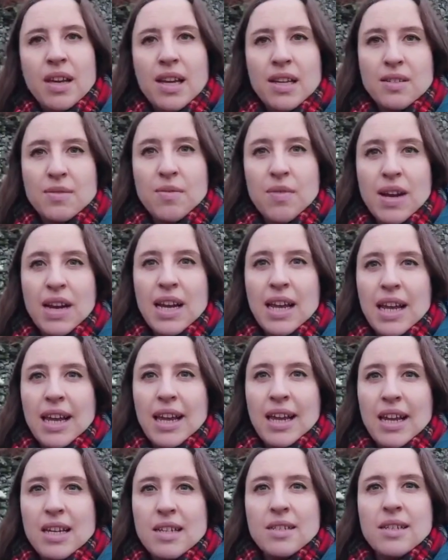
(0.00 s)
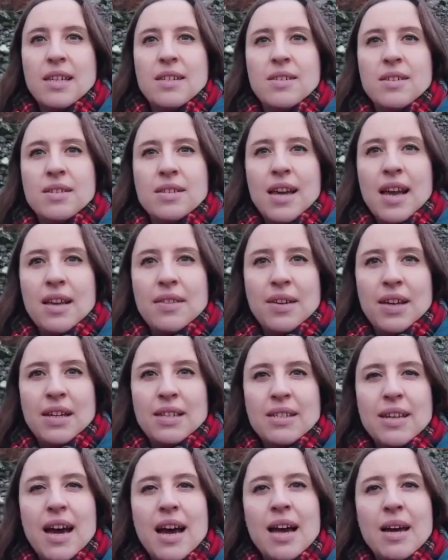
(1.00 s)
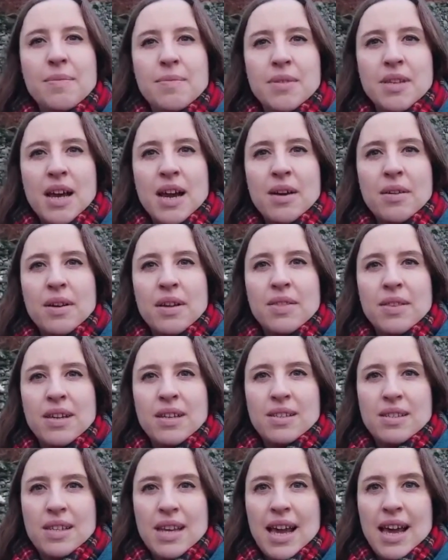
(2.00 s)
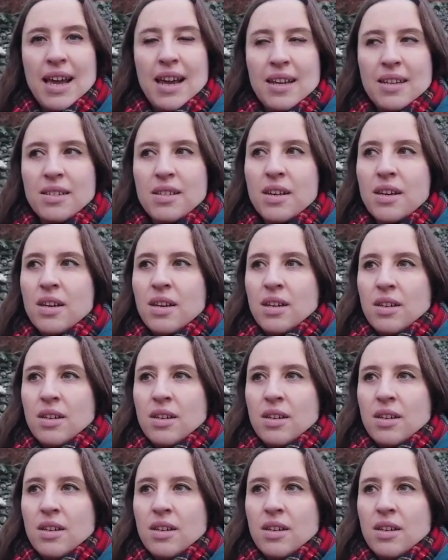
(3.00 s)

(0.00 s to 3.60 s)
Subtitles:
it's really easy to set these times out and these days